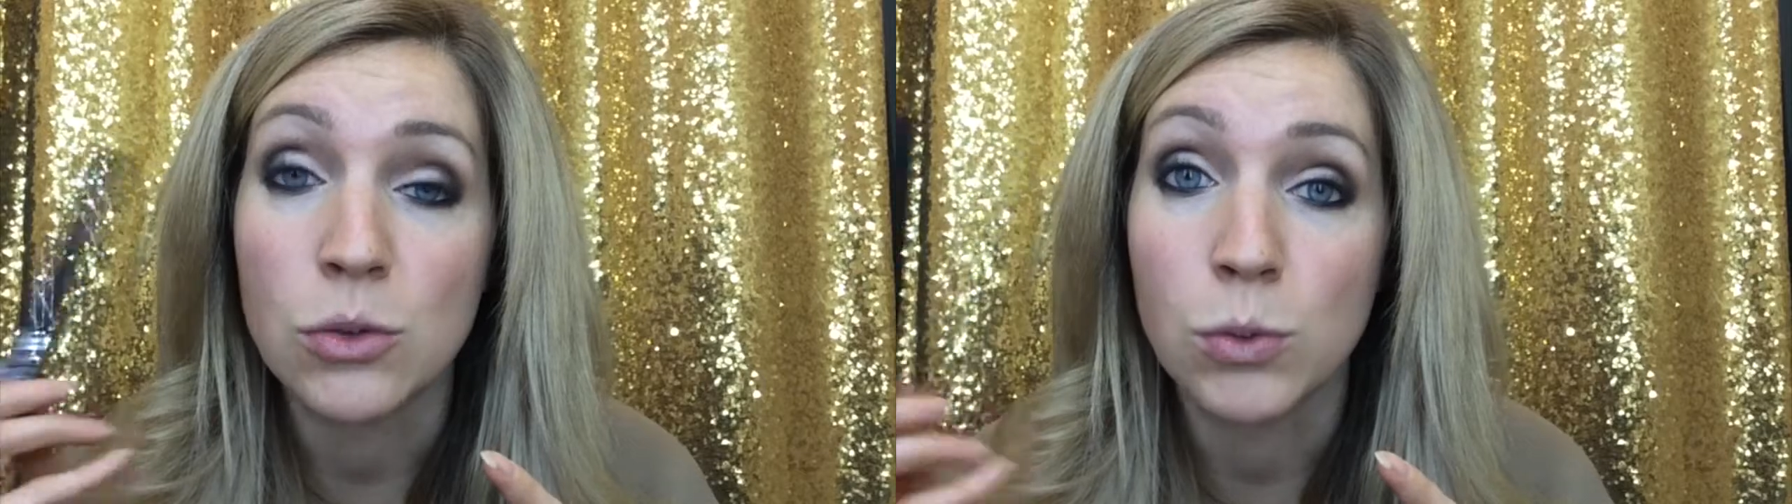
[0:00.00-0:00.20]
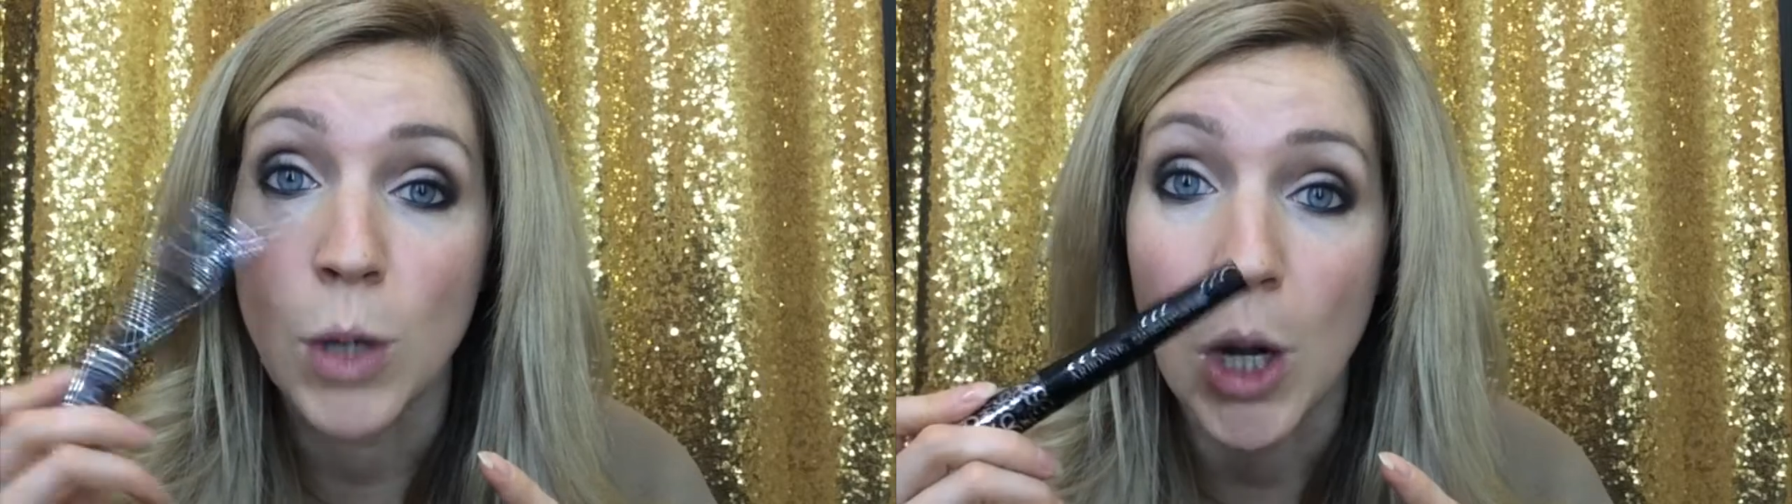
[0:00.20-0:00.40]

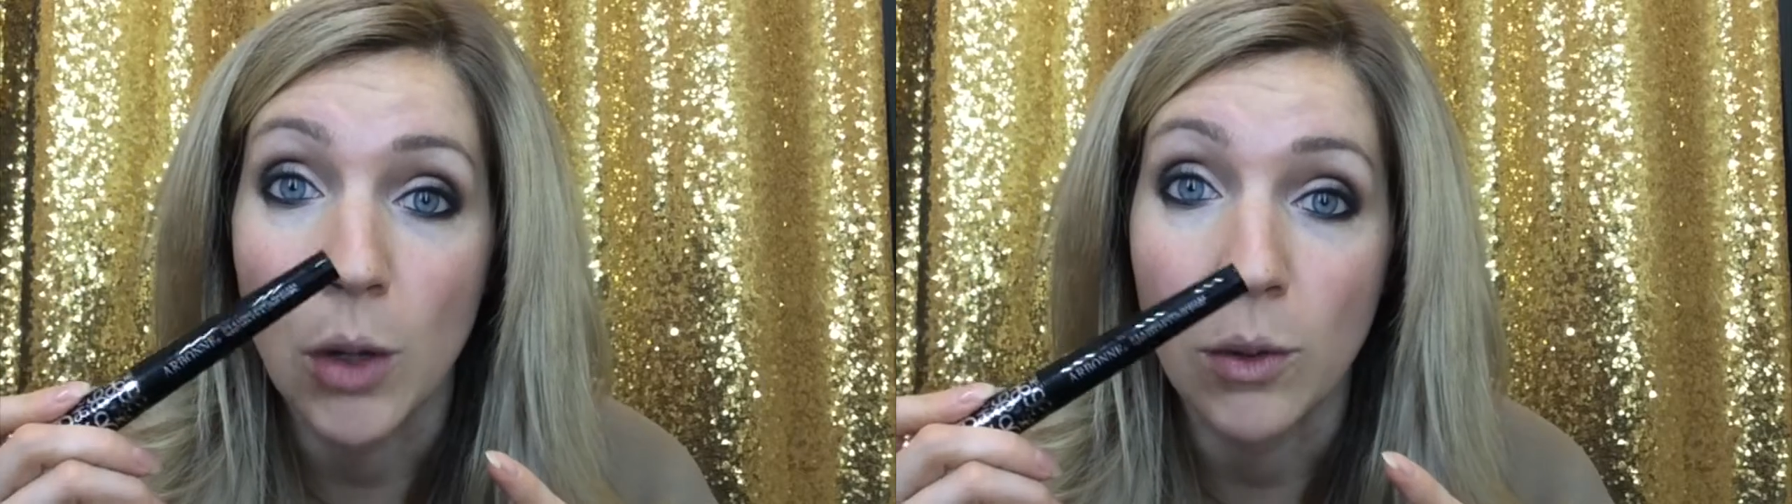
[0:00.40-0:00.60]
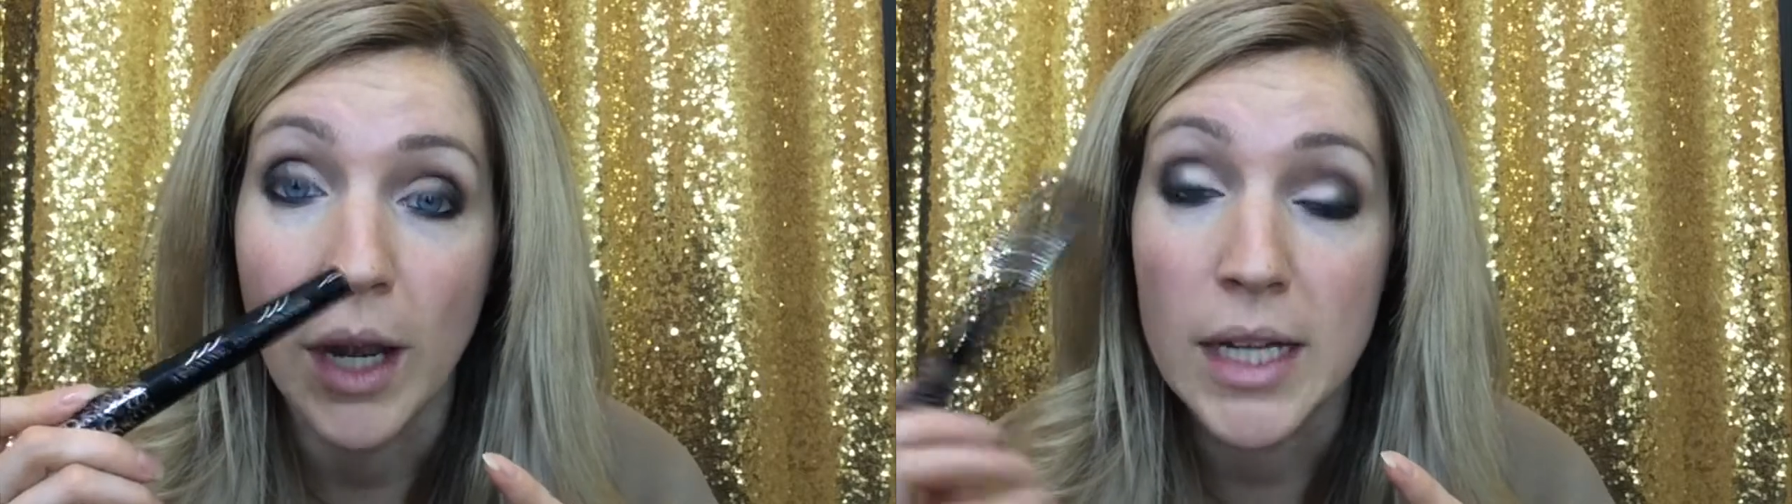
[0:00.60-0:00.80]

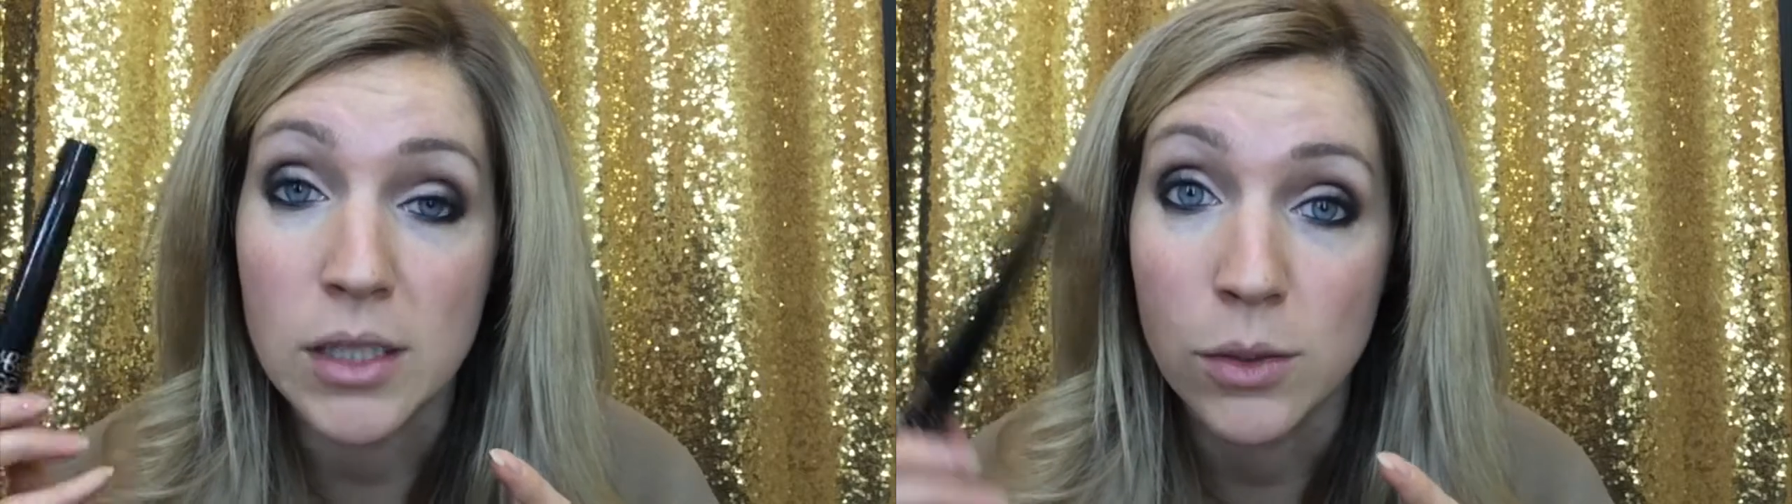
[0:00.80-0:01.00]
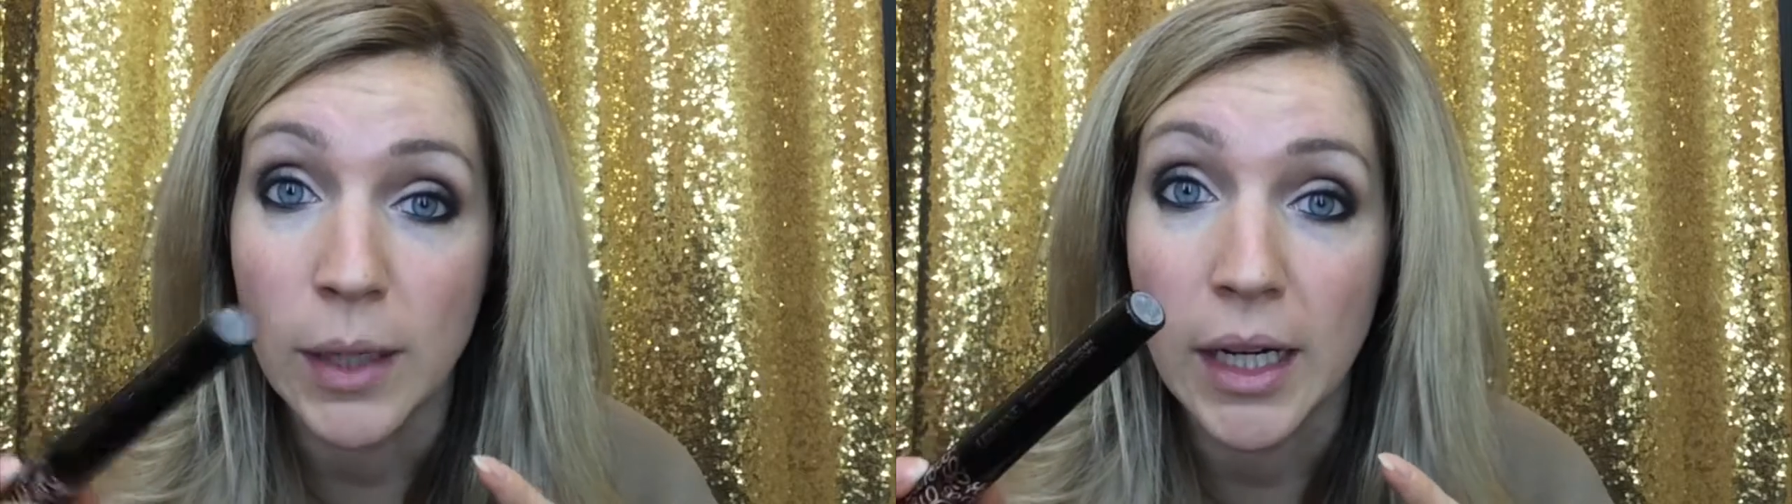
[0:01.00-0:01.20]
grow, I
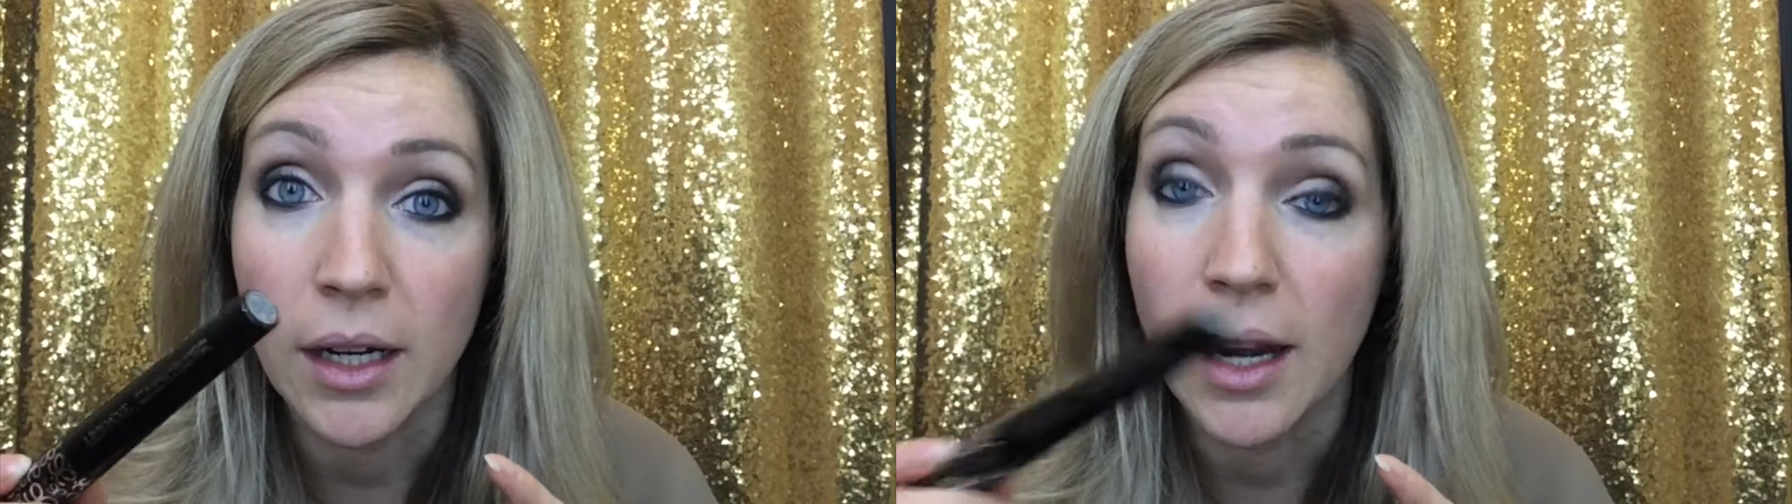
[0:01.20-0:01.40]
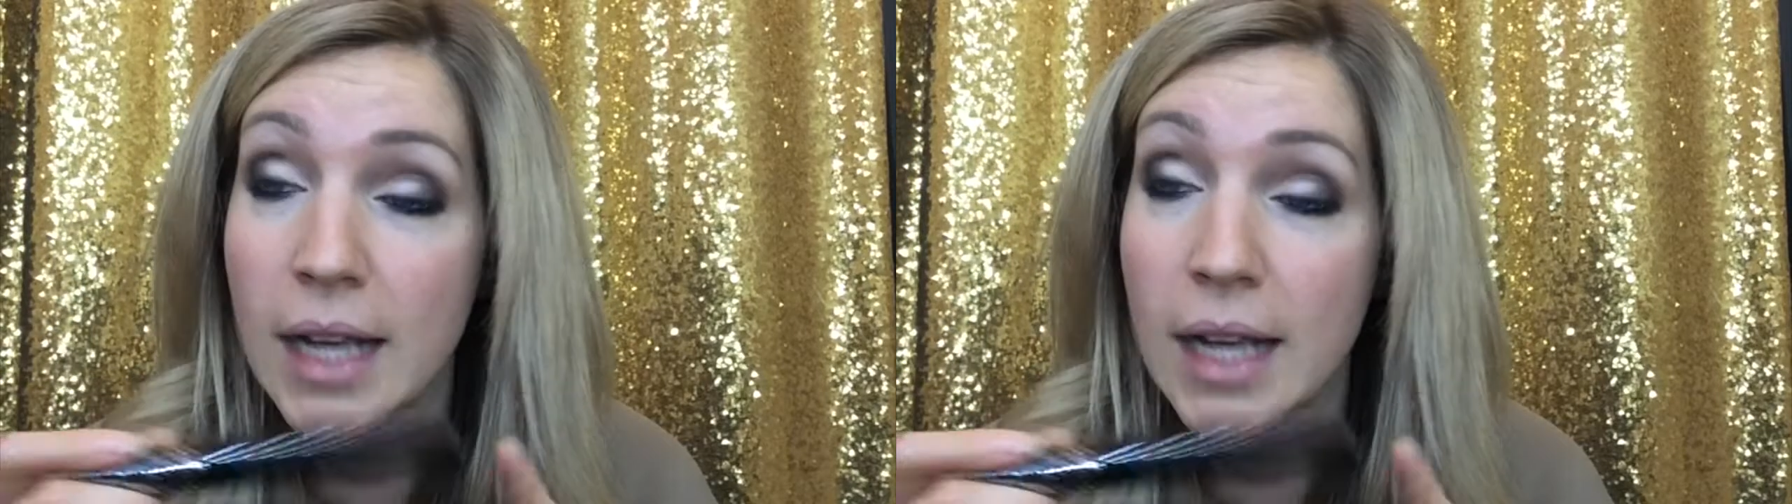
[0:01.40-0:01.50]
swear.